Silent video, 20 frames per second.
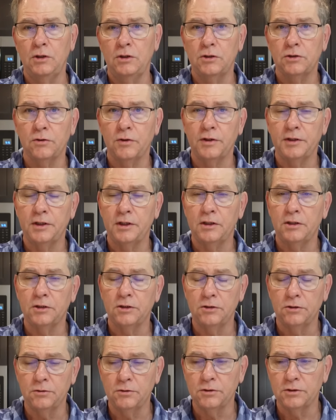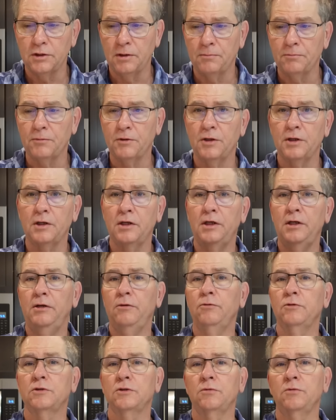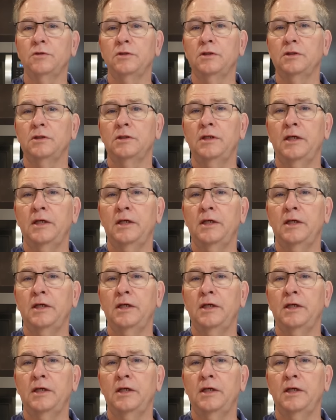So I needed to do something. He was the one that